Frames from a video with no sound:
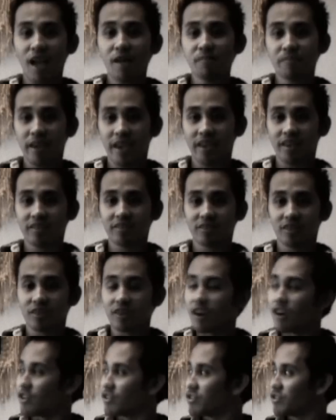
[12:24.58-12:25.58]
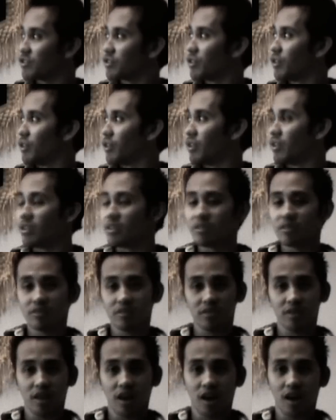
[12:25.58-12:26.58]
That I make, there are still
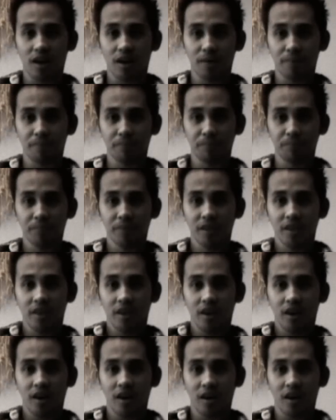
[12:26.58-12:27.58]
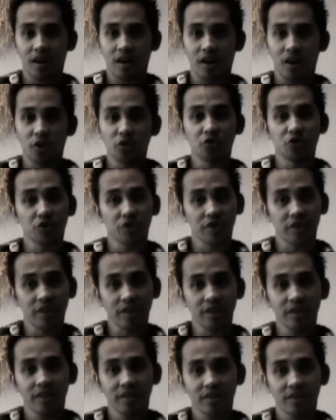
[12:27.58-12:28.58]
a
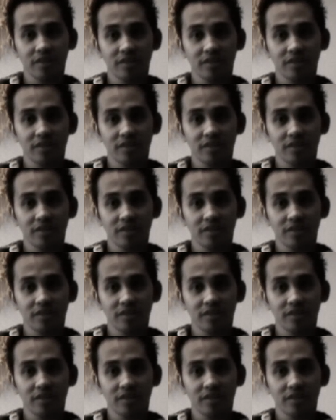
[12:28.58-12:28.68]
journey.